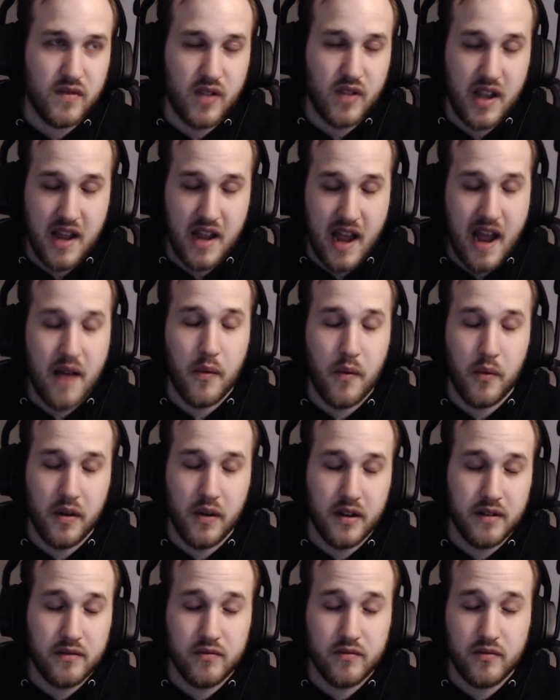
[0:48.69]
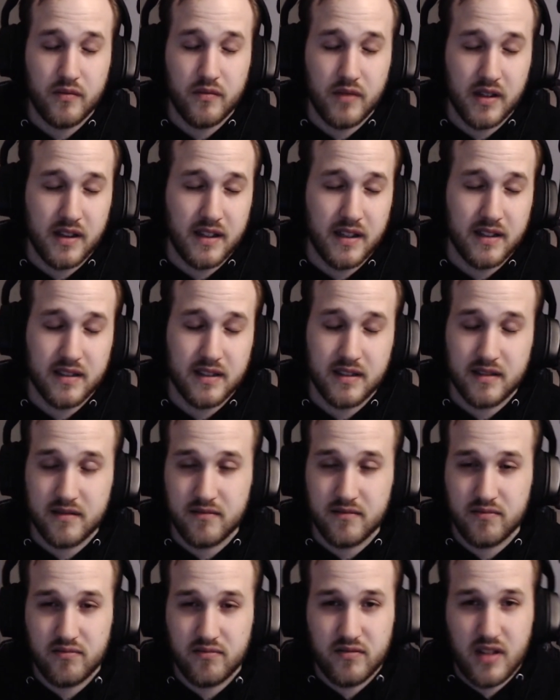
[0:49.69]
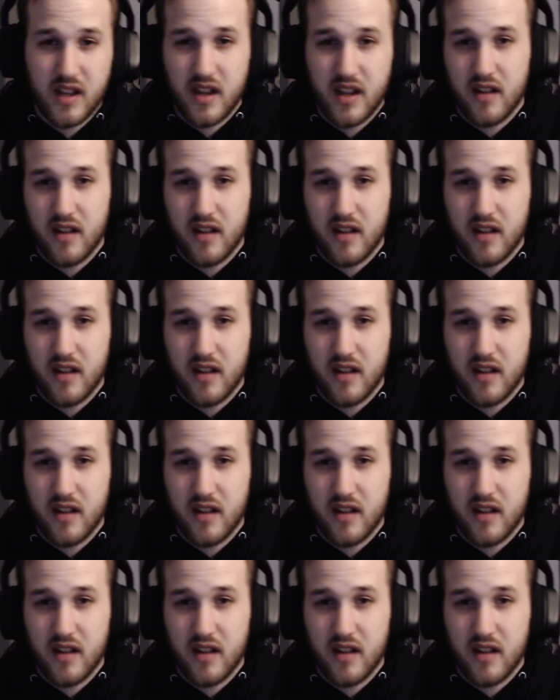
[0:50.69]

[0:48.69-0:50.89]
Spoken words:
at 1 with, let's say,